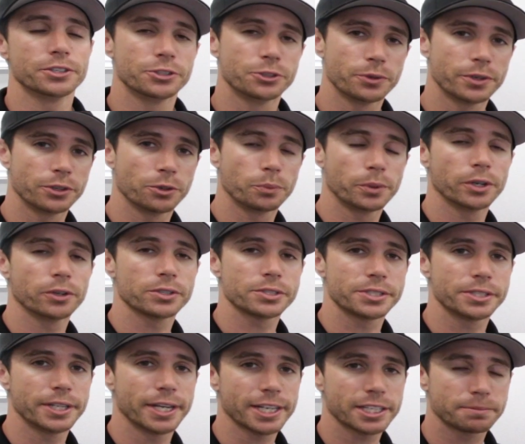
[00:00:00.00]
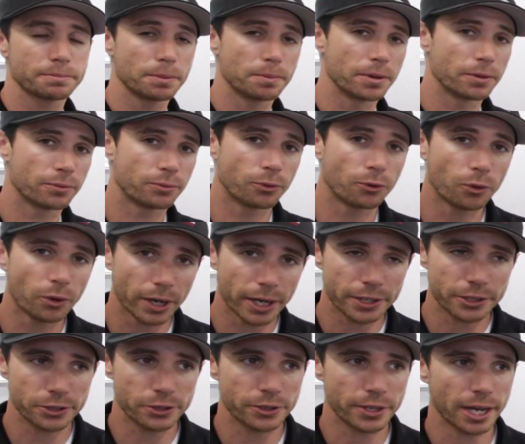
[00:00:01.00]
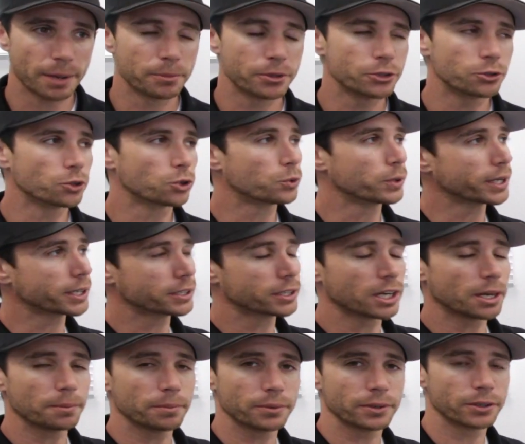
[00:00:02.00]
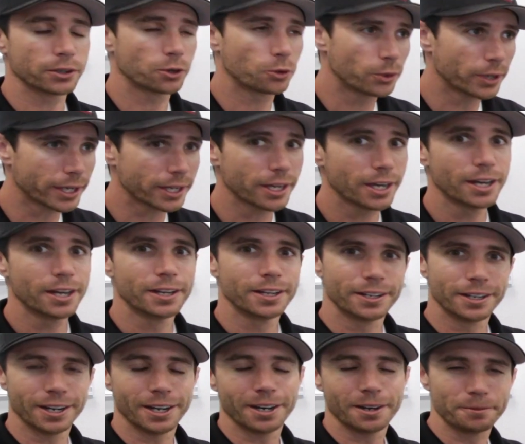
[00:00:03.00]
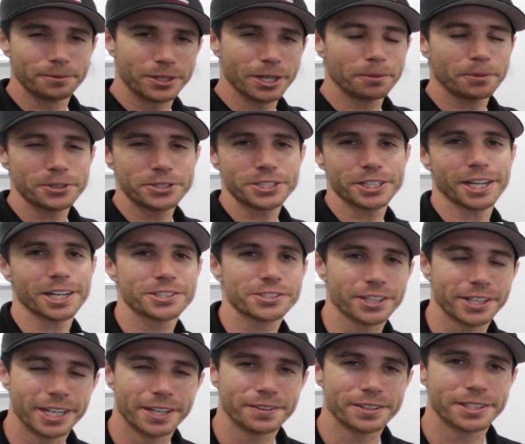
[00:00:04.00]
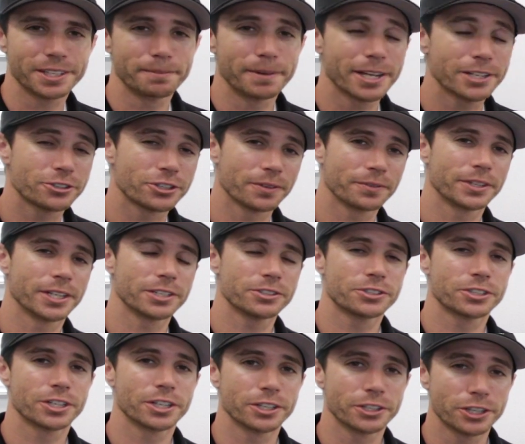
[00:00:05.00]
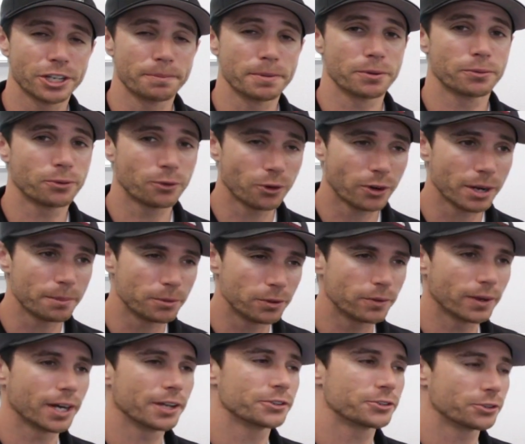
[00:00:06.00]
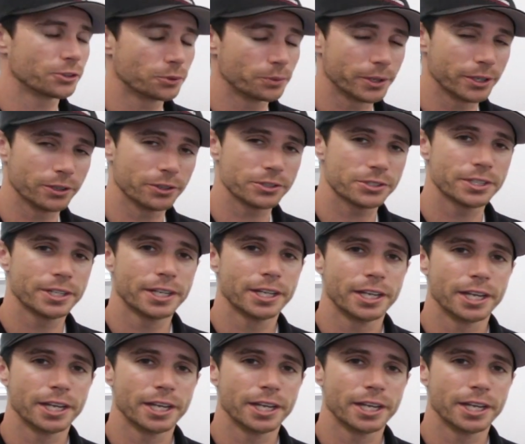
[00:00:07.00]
doing the wheels next, but before I do that, I'm going to do a quick double checks on everything, make sure everything's good to go before I move on to the wheels.